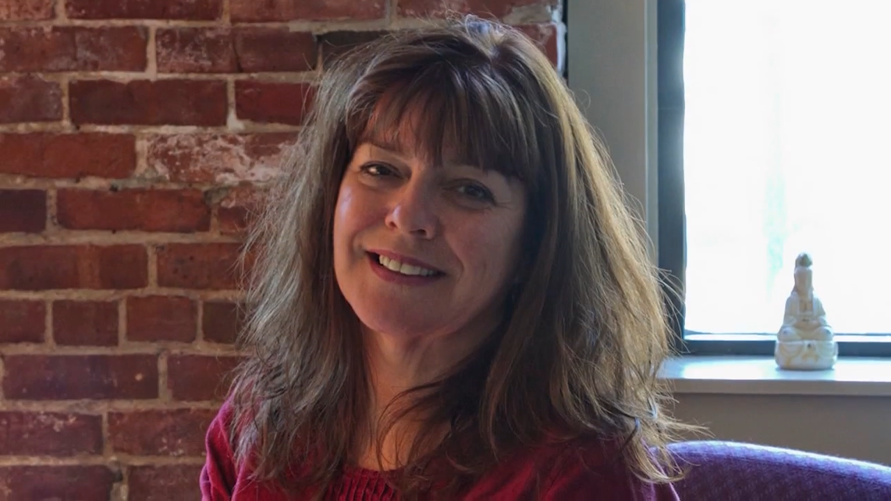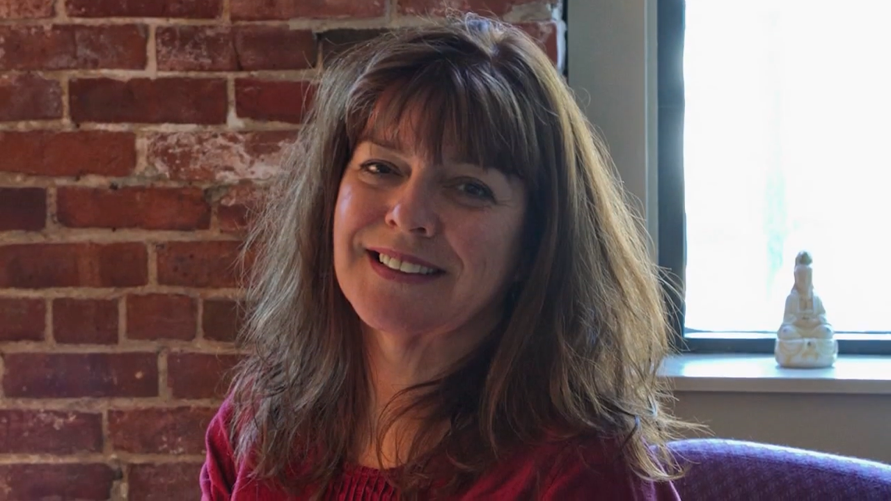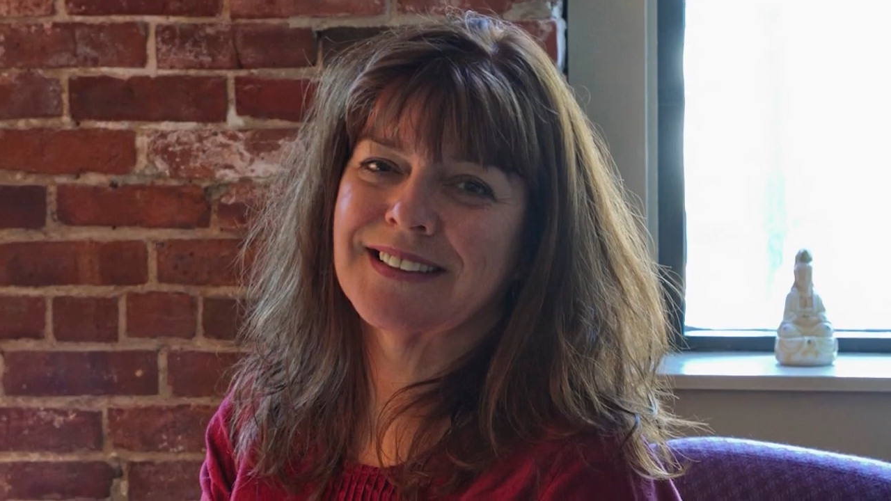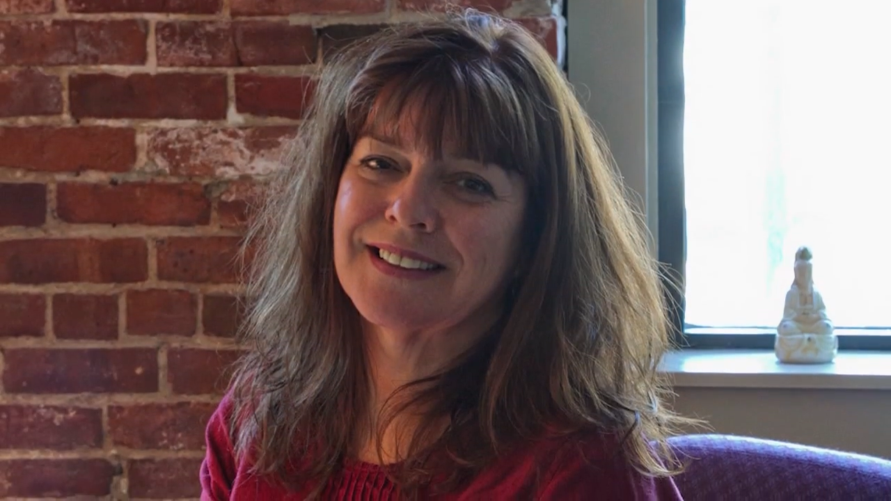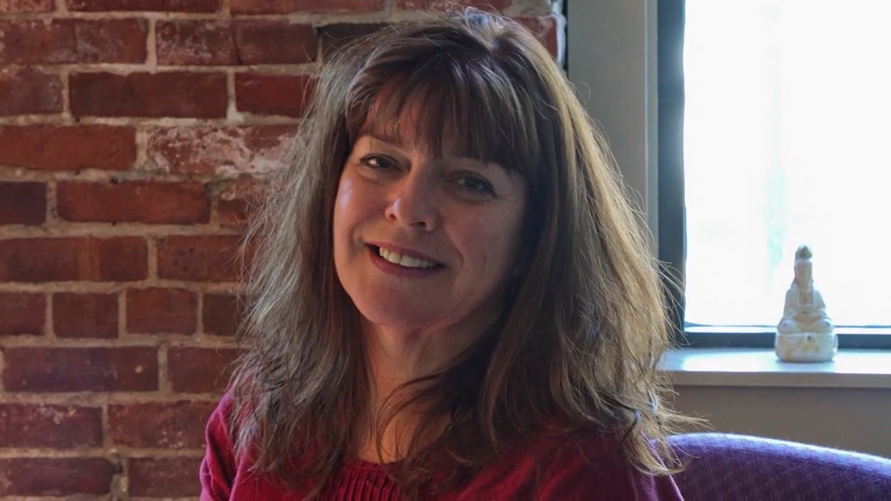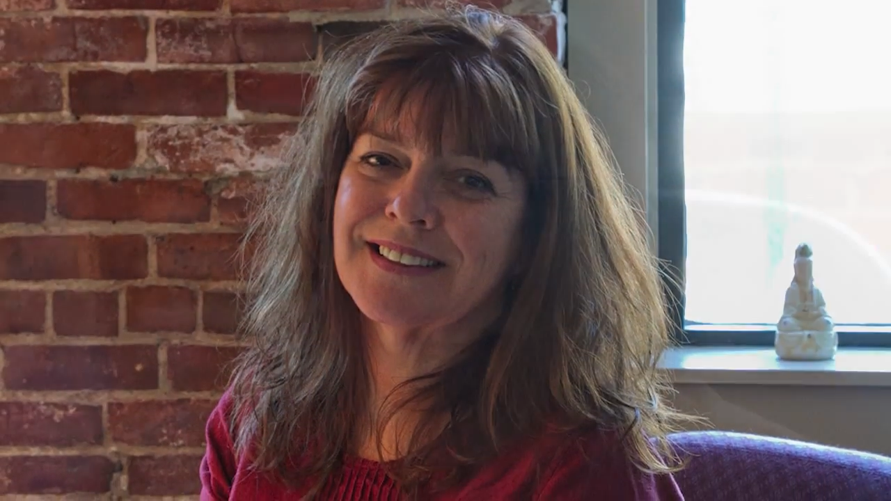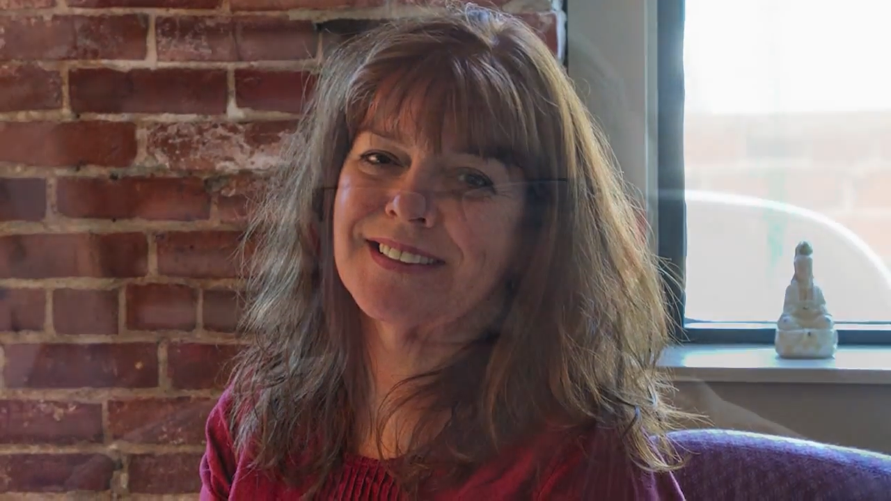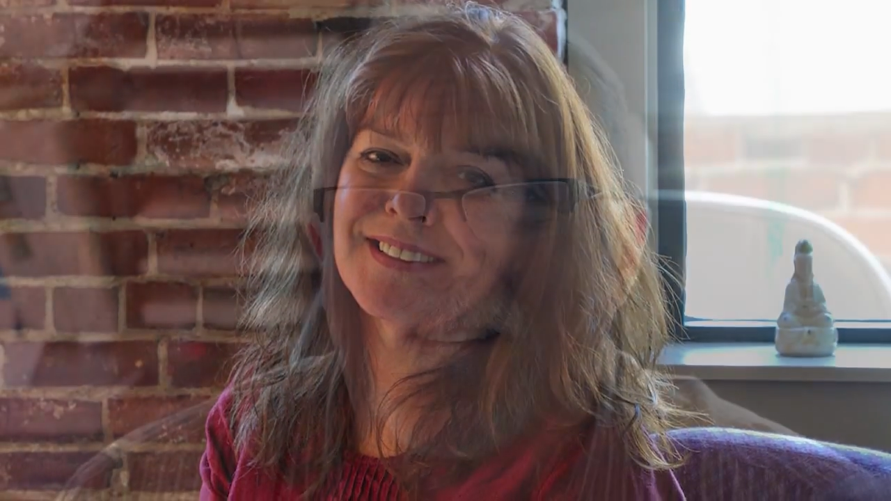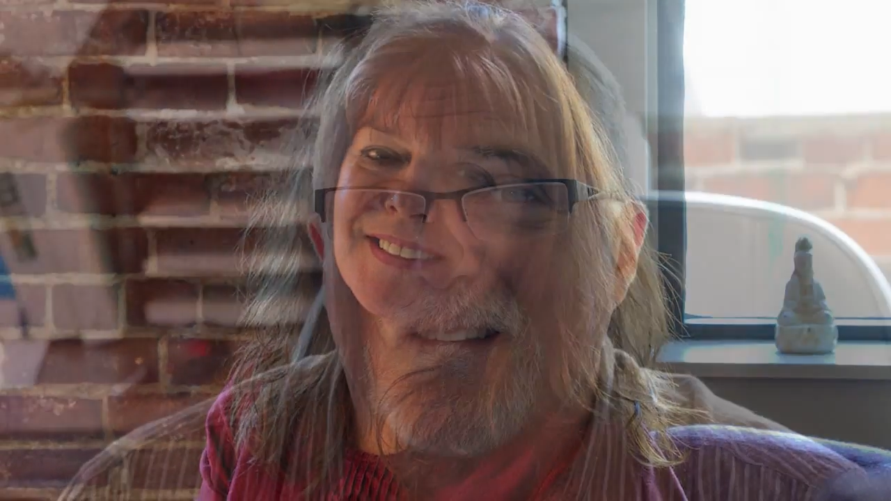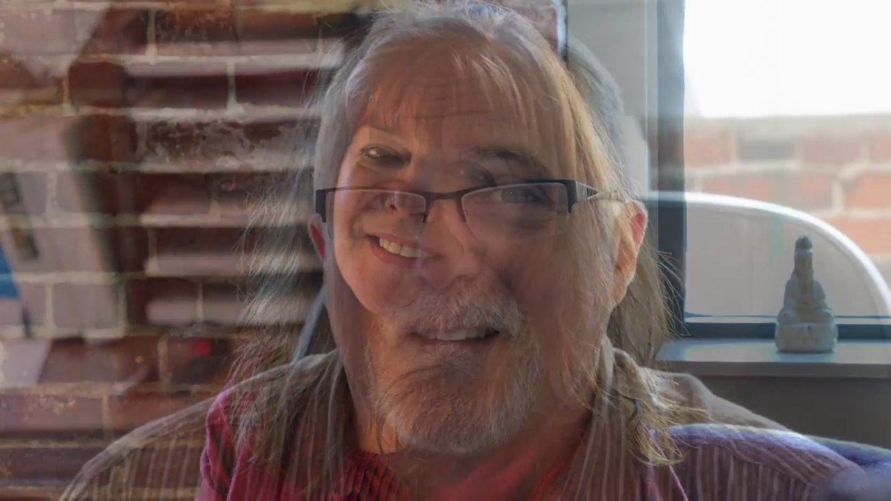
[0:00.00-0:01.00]
work day in
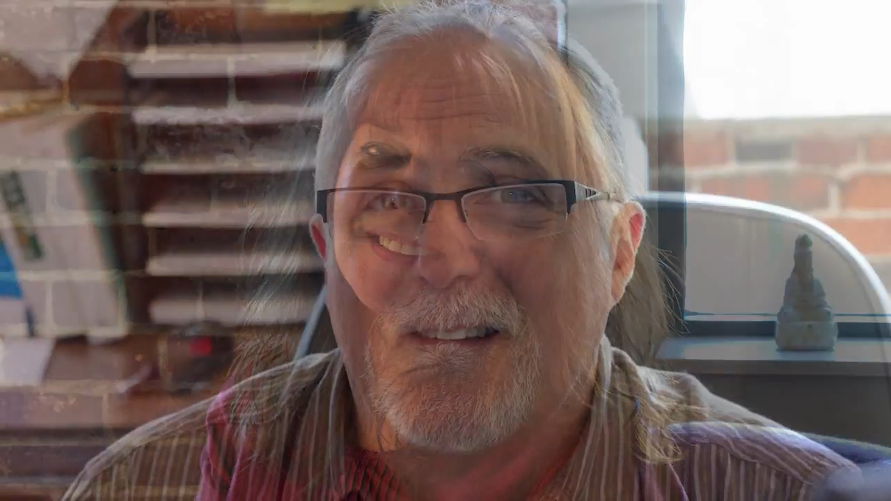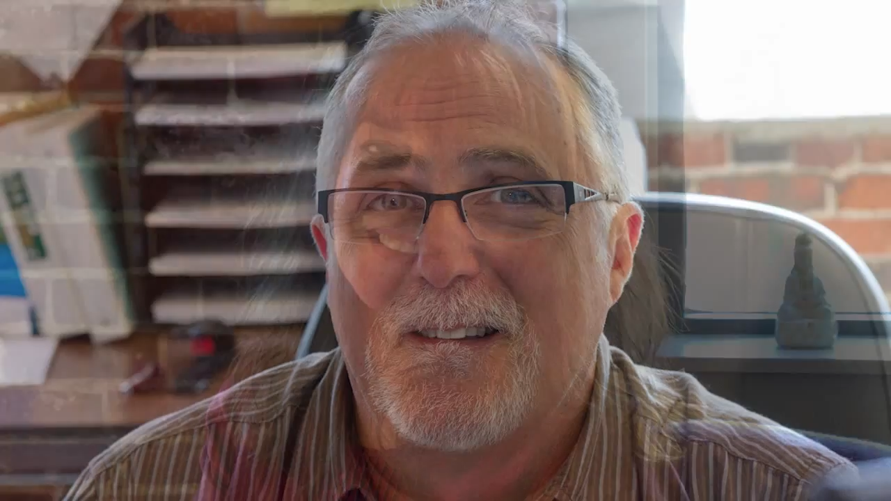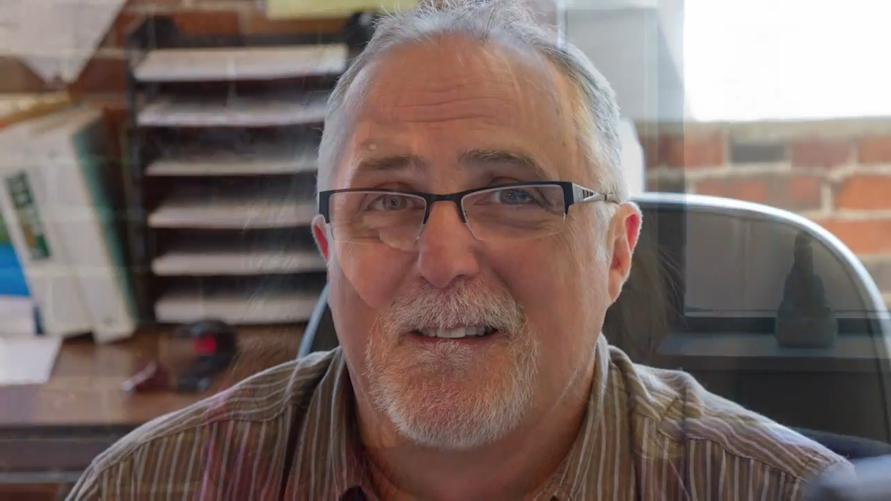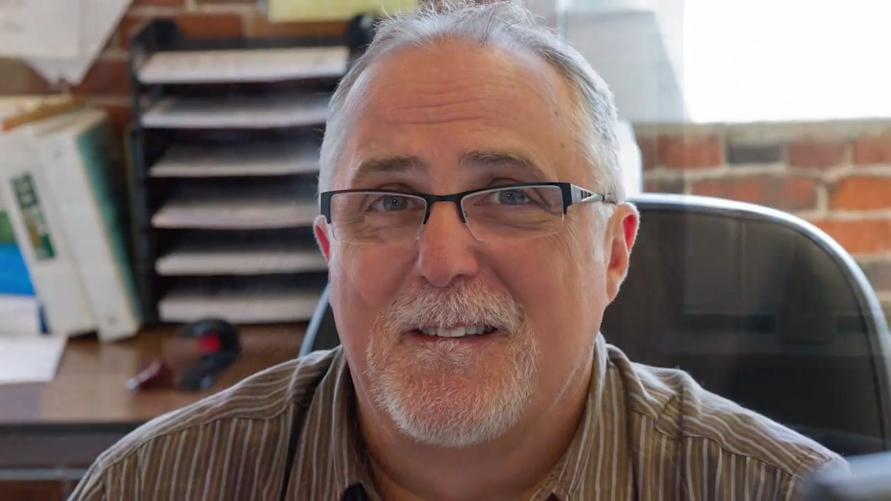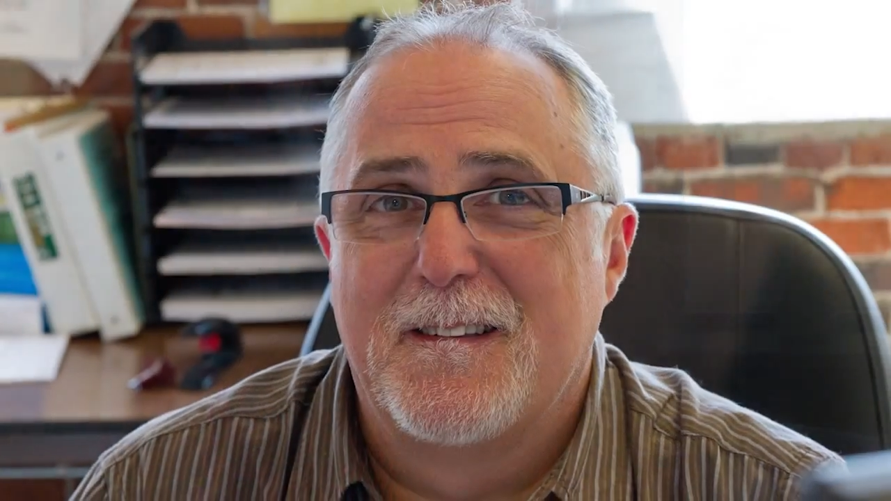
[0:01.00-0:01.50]
and day out.